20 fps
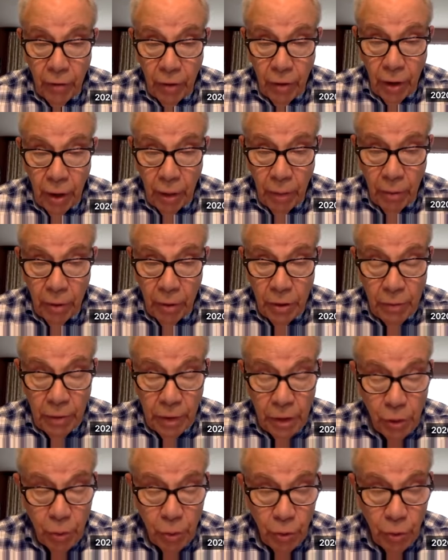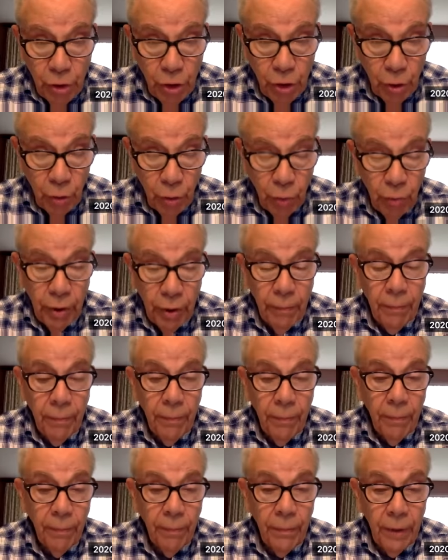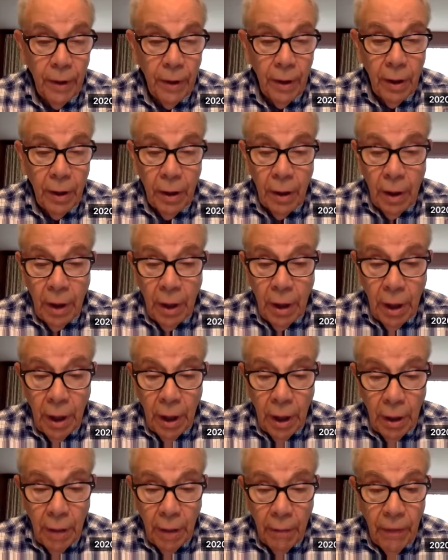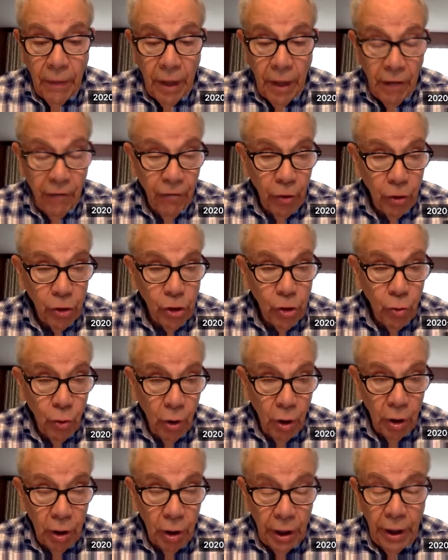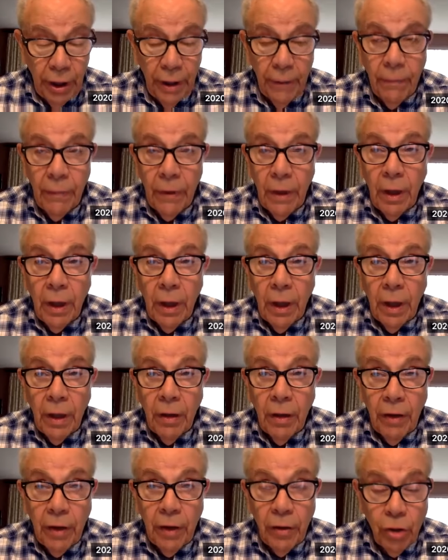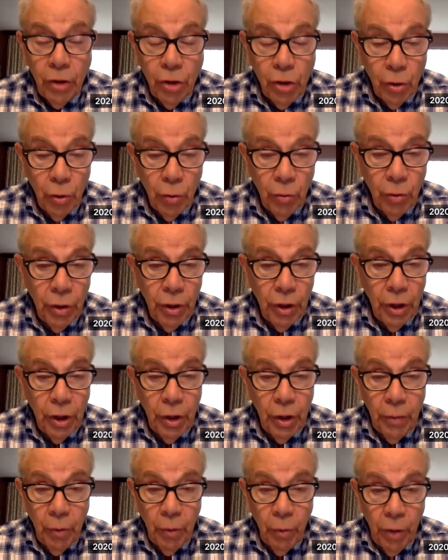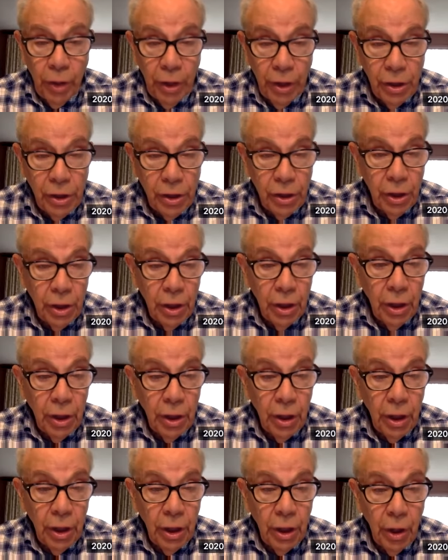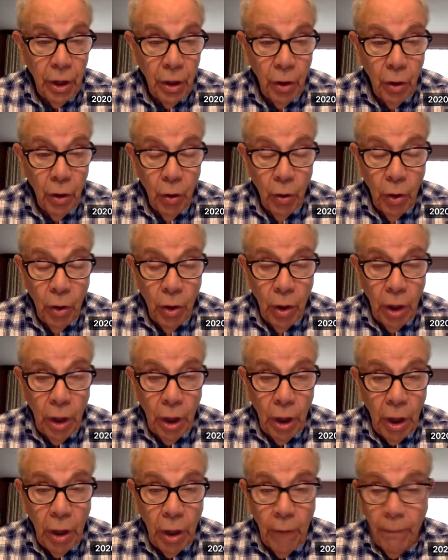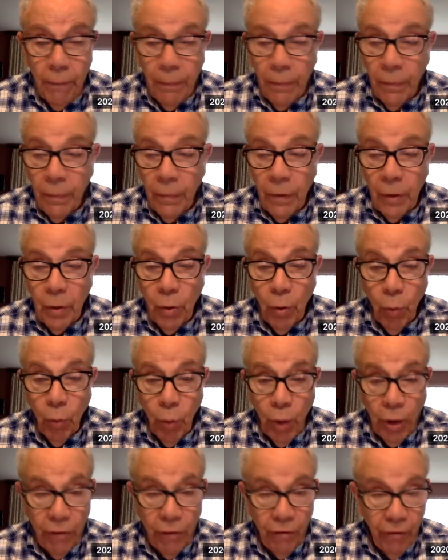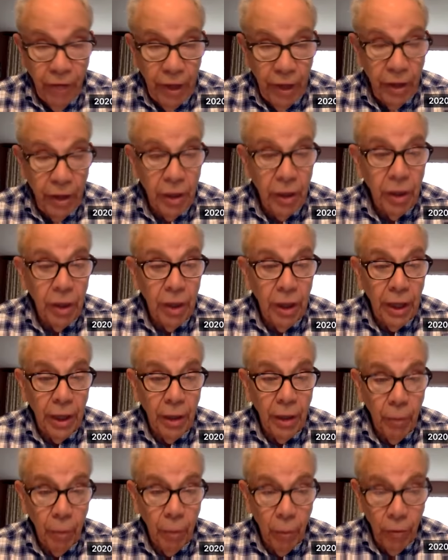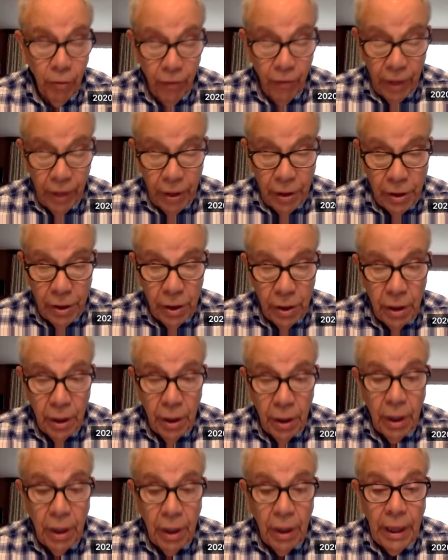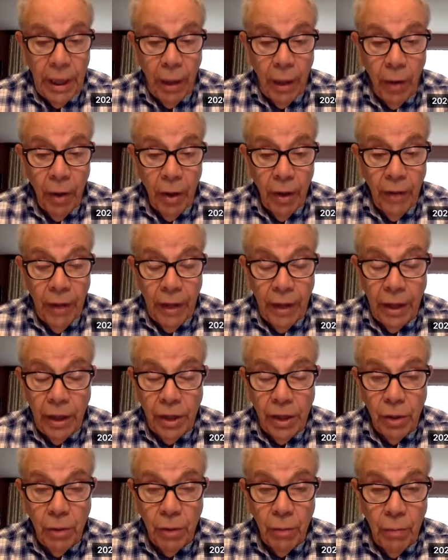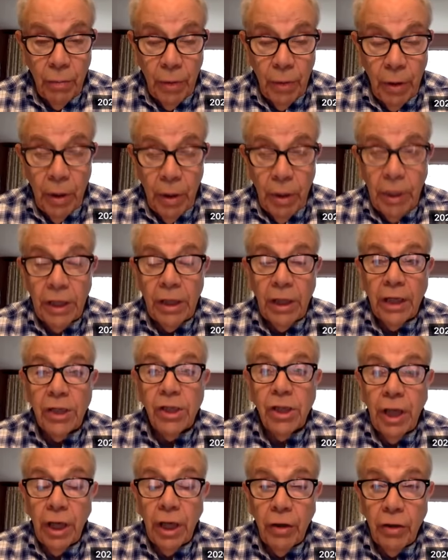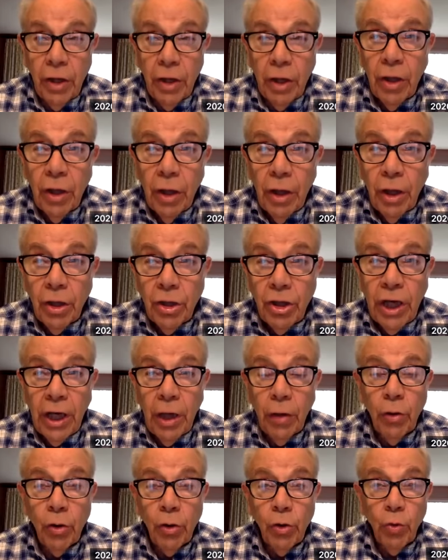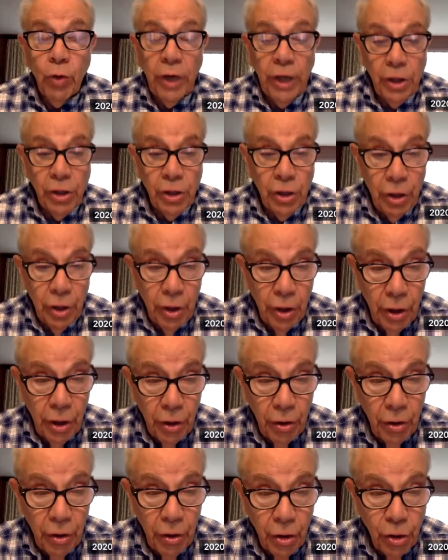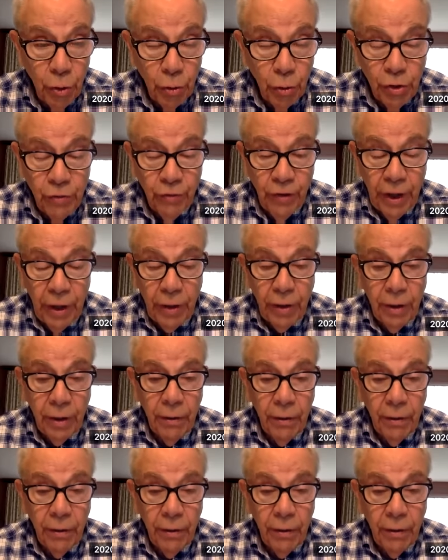couple is blessed with children, I feel strongly that the children need to be raised in one faith, not in both faiths. Now, that doesn't, let's take a child who's raised in the Jewish faith,